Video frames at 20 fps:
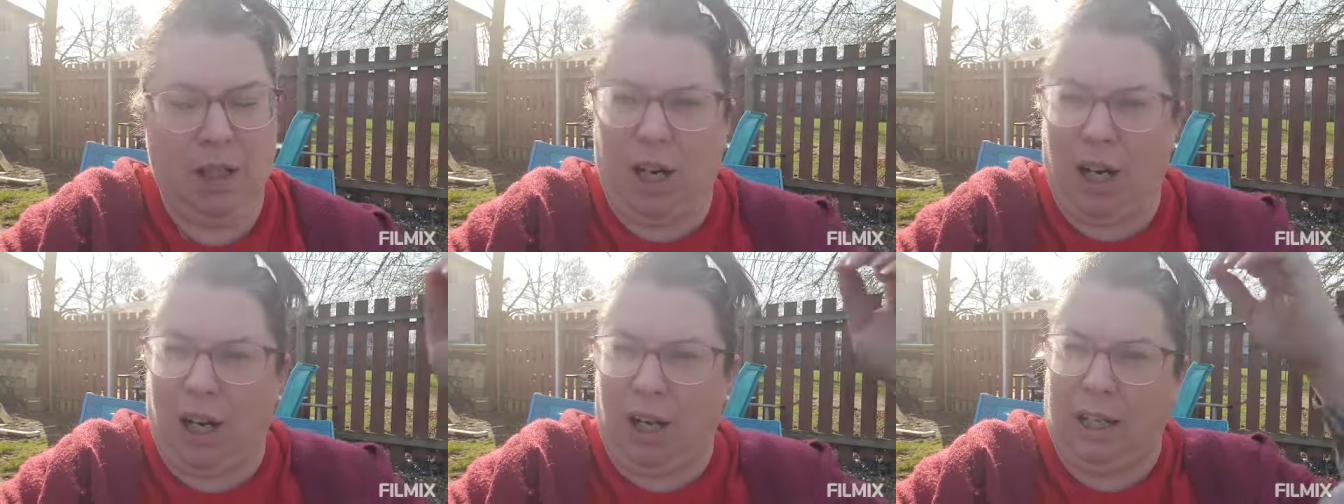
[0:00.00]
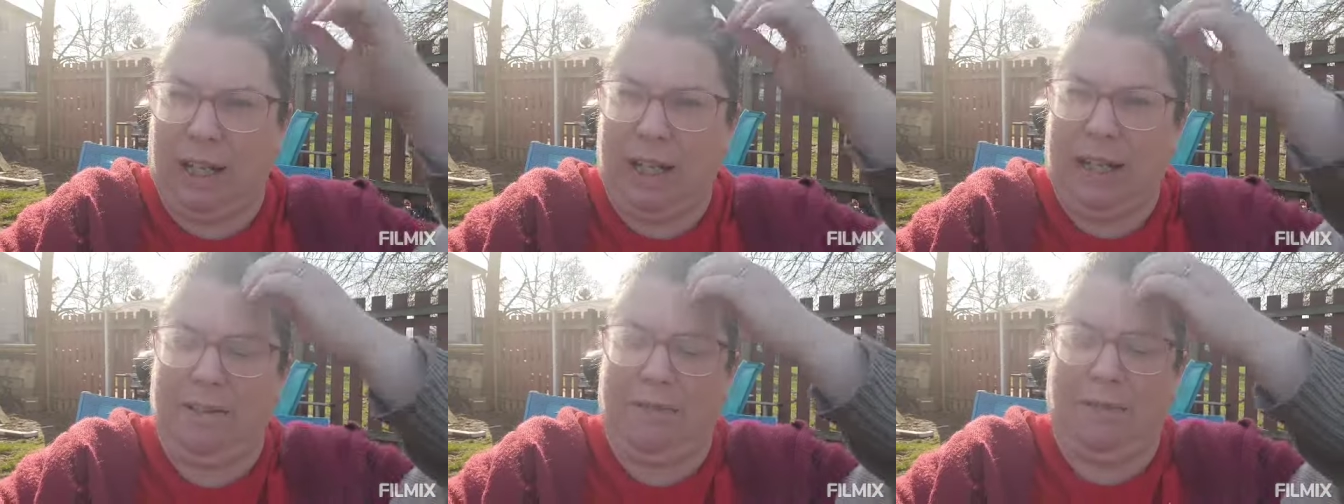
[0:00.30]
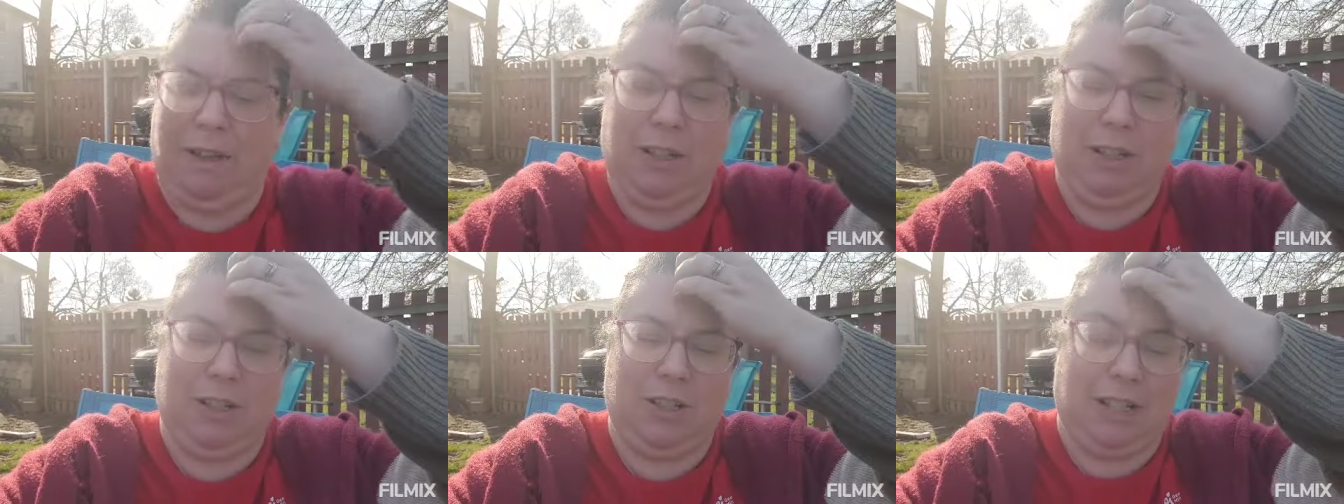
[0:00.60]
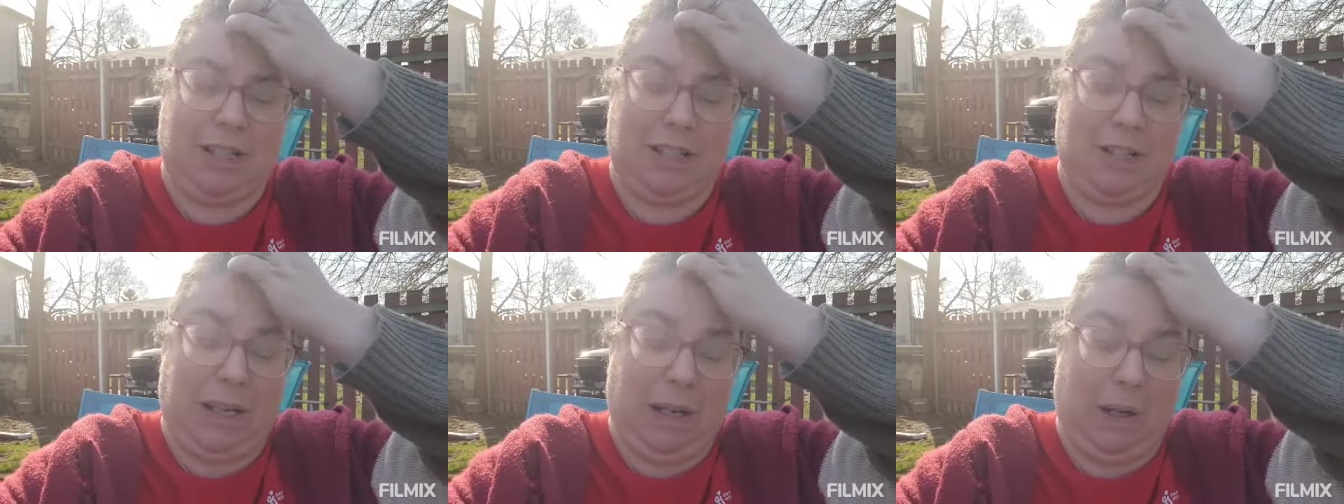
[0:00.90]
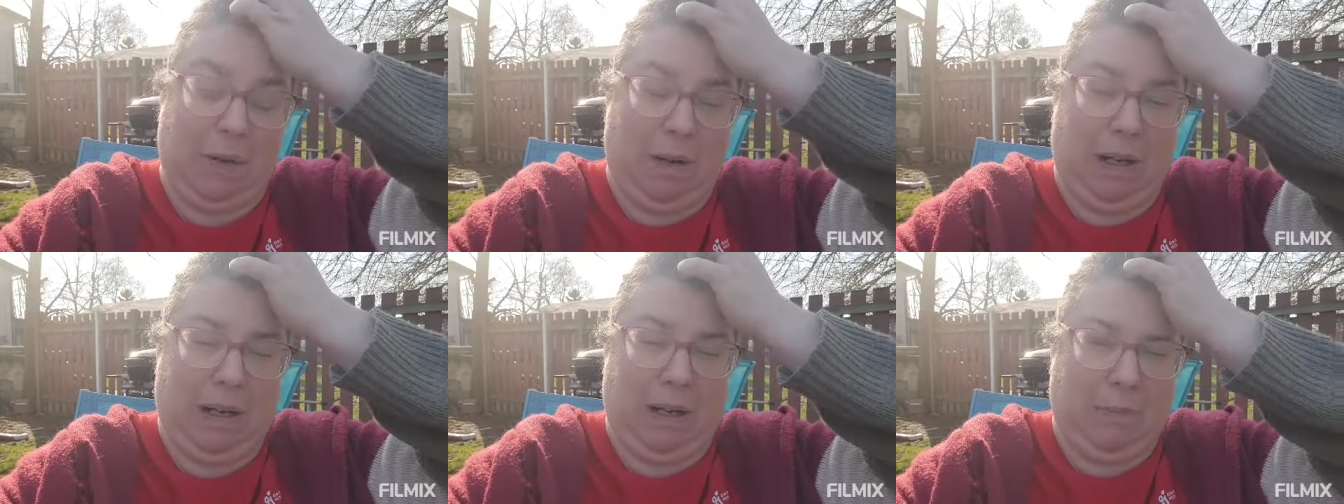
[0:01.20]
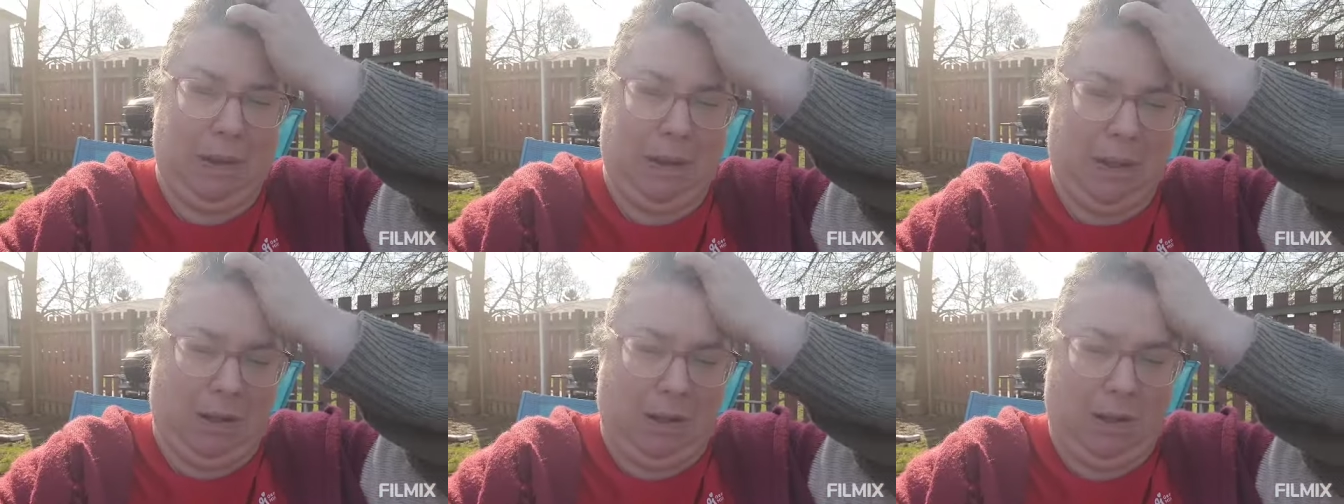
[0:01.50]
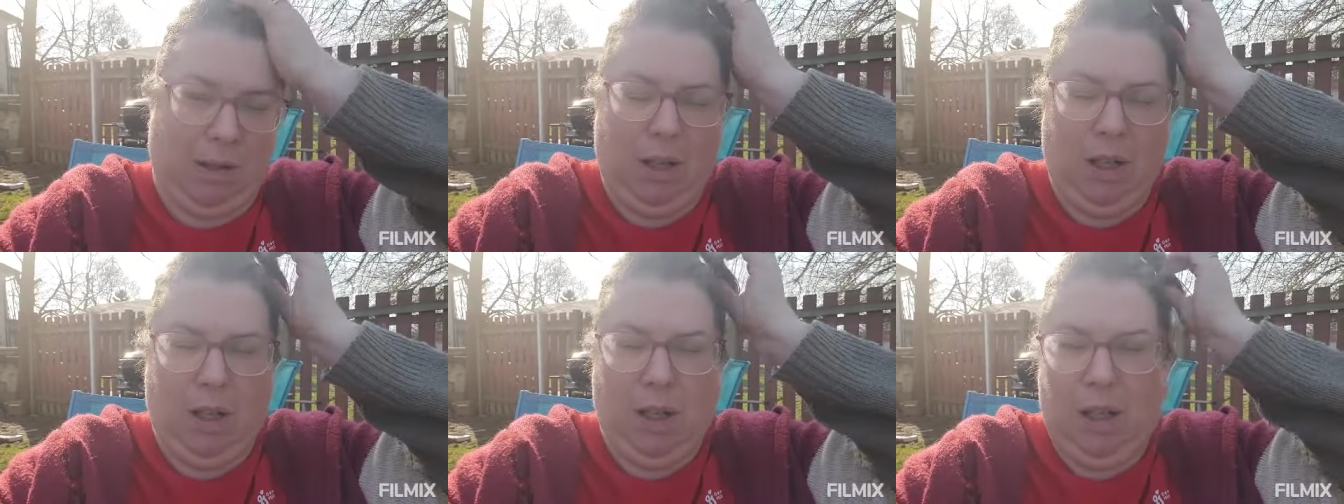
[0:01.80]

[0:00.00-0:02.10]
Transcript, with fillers: all eat fish that's like one meal